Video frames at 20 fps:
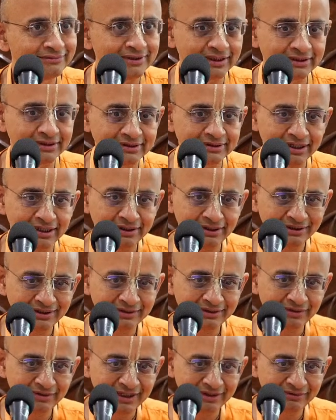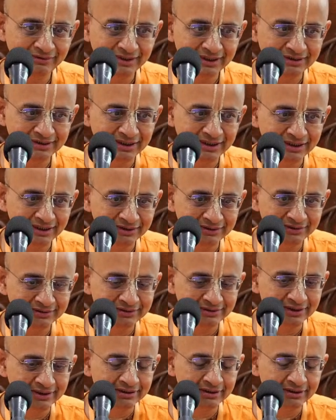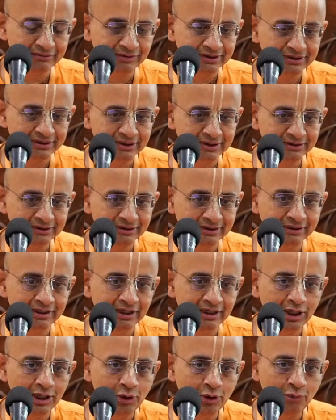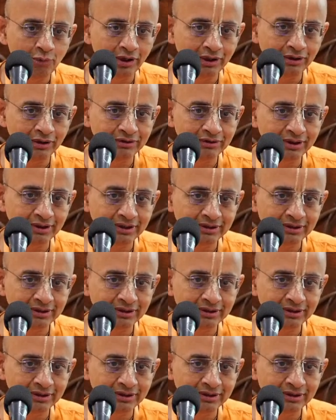So exactly on Diwali day we are studying this section. First section, 1 to